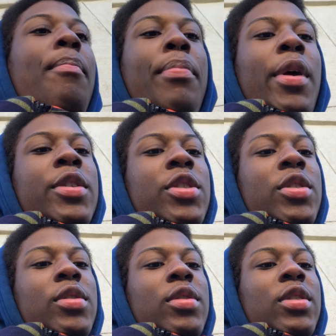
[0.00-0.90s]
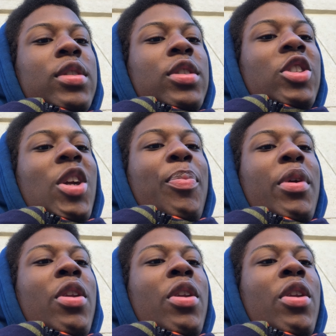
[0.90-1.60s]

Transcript: But simply